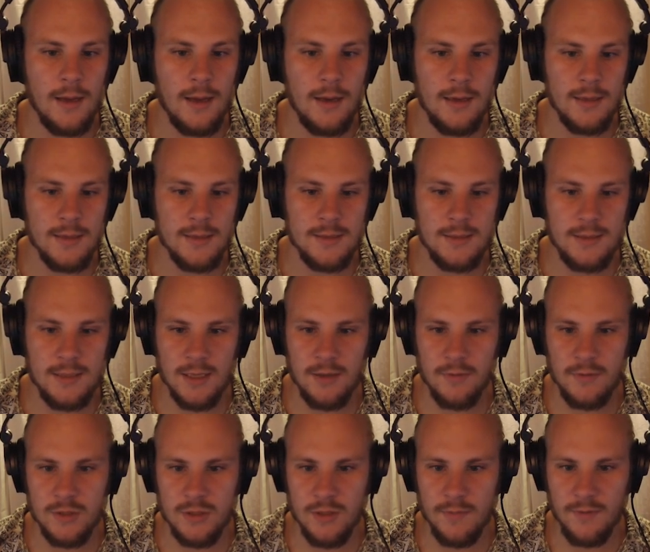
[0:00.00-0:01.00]
And that's
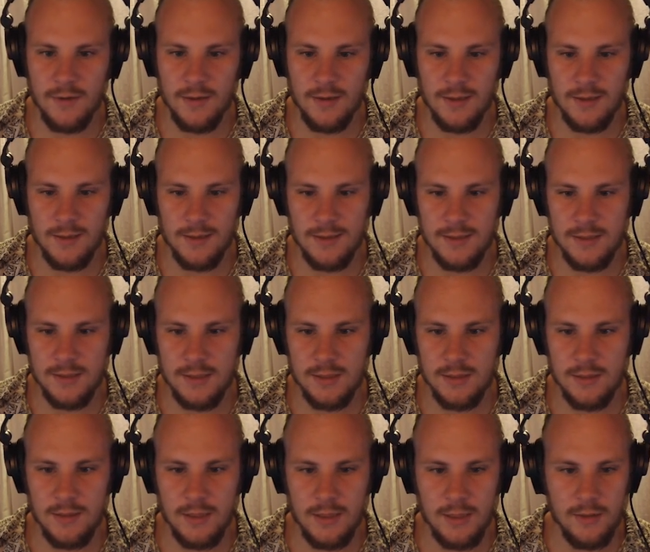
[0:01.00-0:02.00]
generally something like
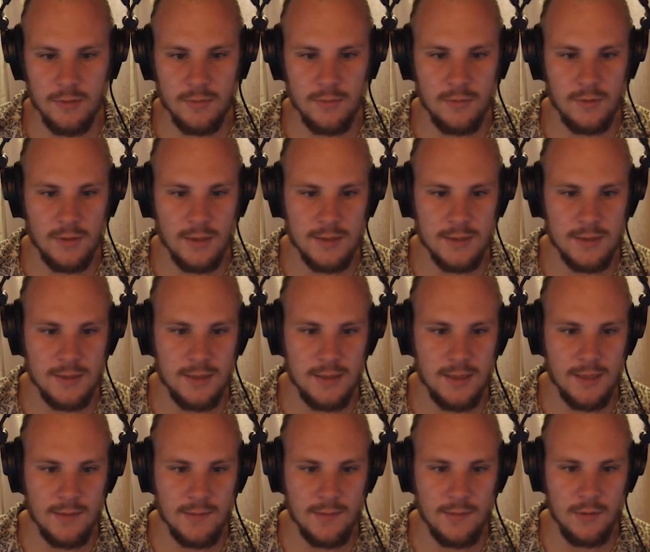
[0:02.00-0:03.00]
this. Here you can see
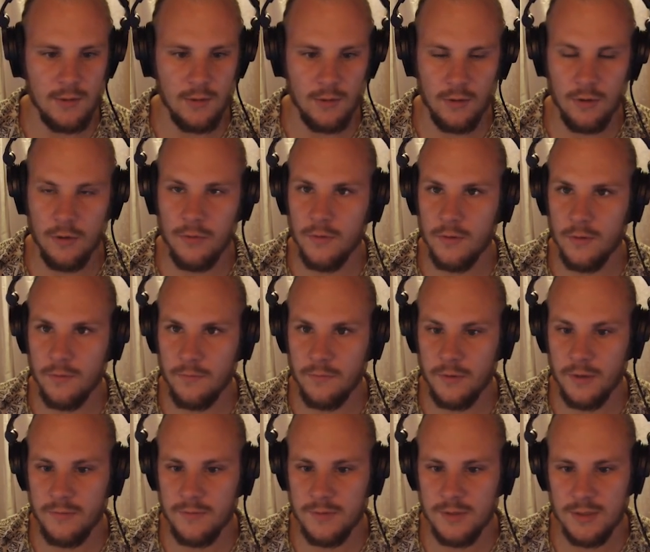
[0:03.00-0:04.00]
that the lower the
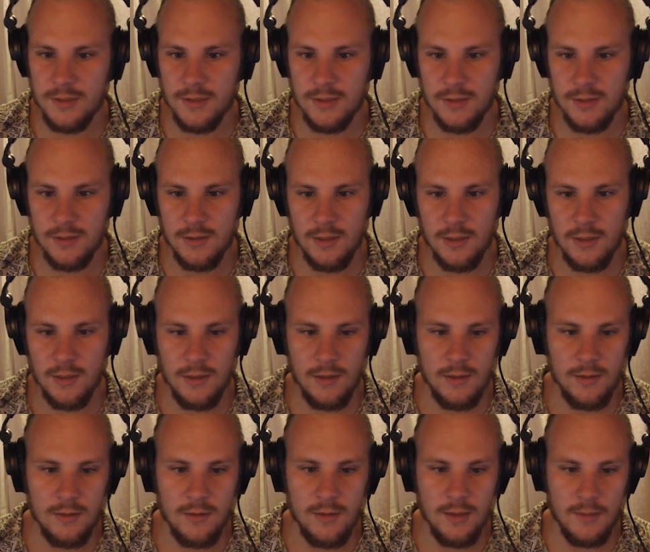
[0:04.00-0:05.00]
frequencies,
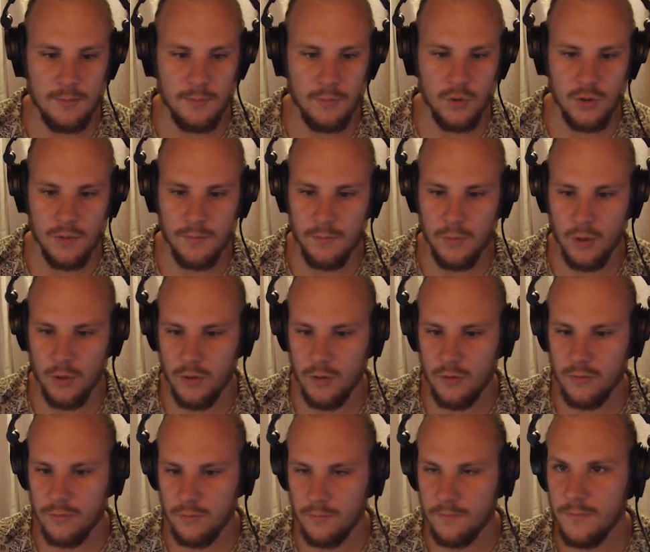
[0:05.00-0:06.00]
the more
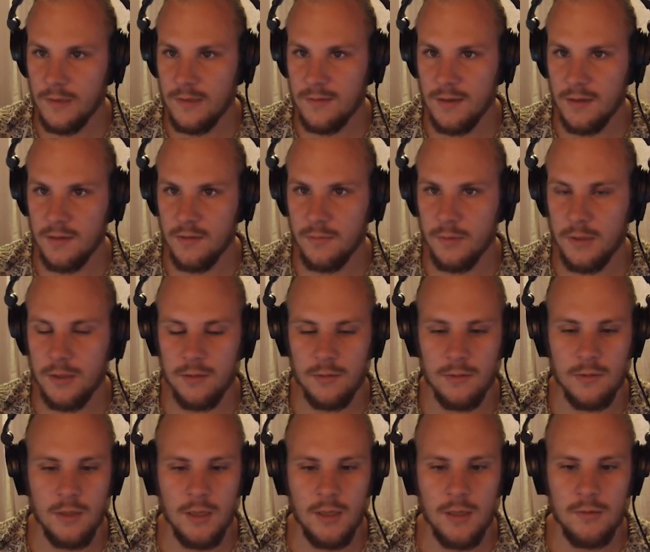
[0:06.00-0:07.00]
mono they tend to
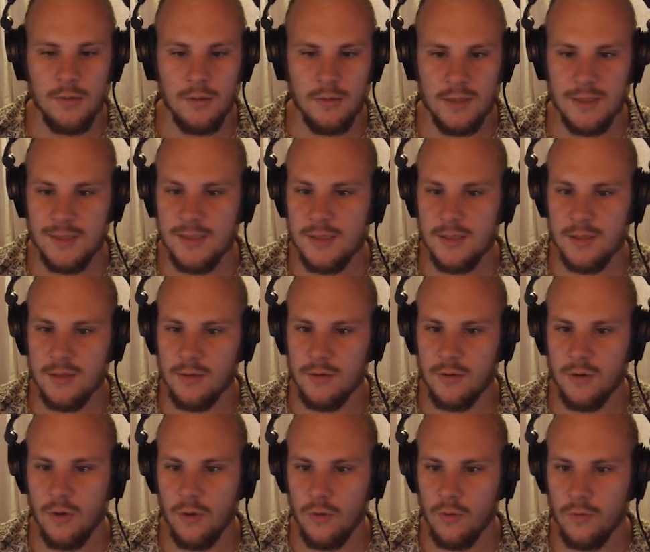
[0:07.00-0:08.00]
be. Now this isn't a
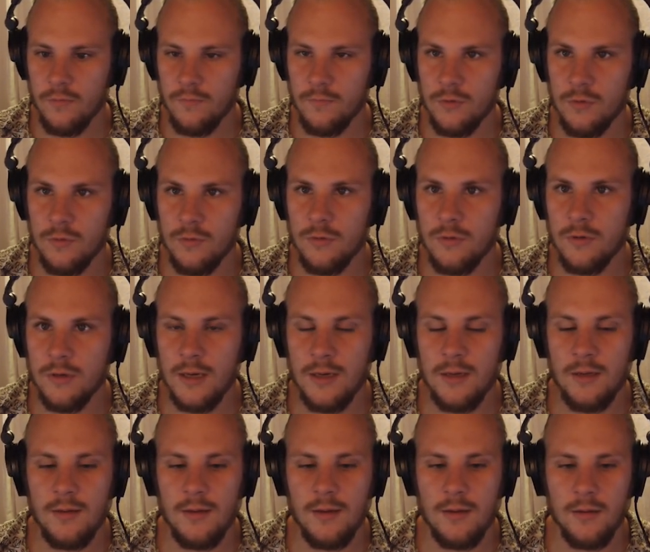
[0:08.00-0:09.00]
golden rule or
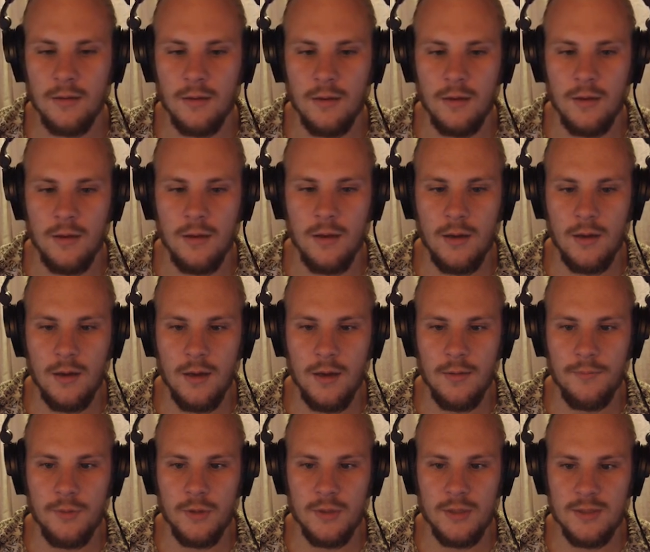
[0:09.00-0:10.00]
anything,
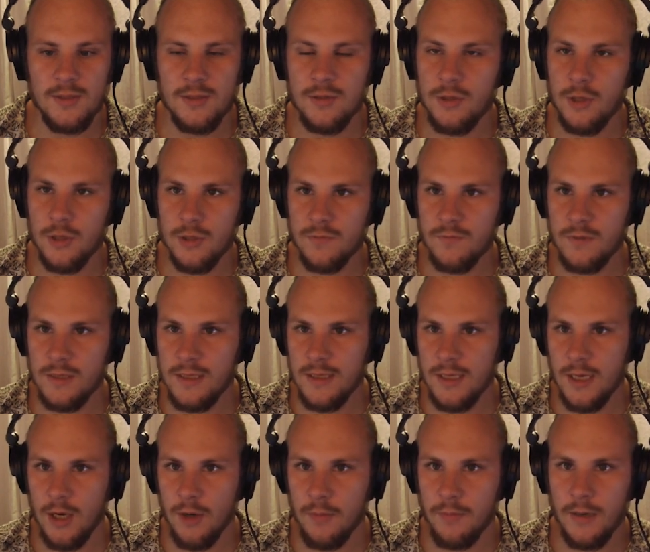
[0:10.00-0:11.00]
but it does
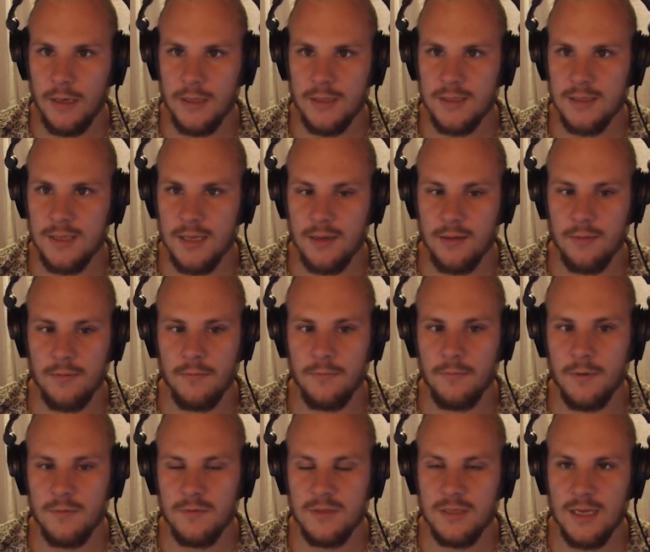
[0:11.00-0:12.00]
really help by
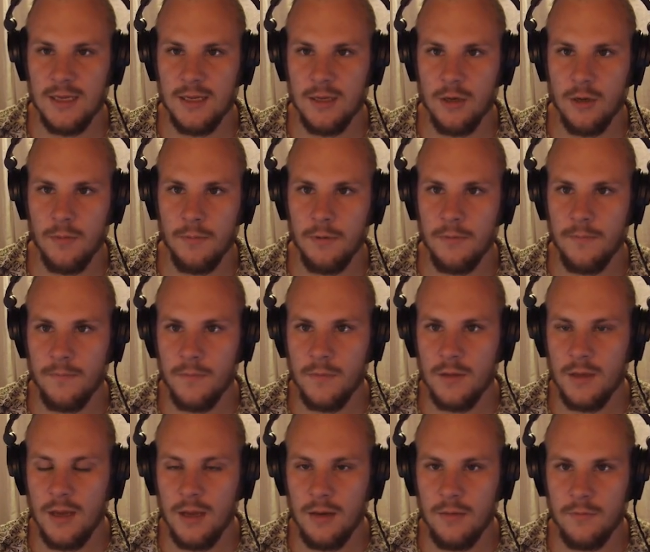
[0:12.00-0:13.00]
setting up
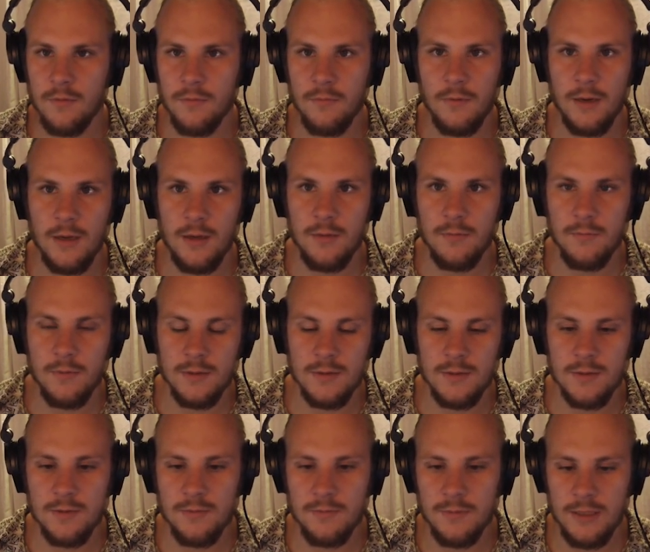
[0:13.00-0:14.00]
kind of the way you
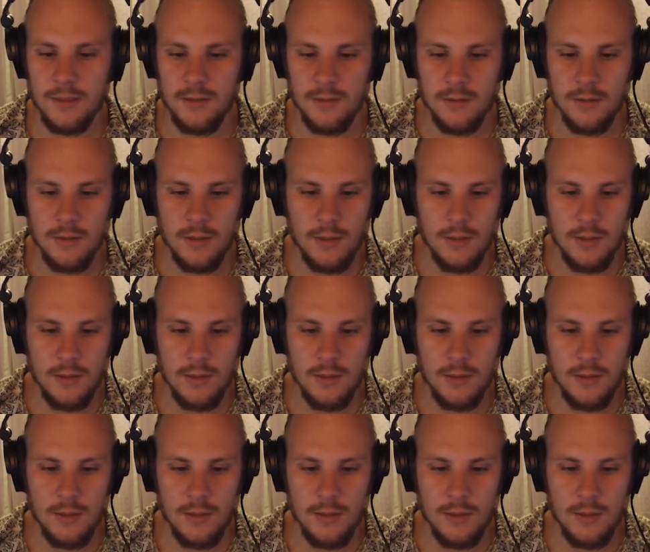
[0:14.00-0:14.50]
want it to be.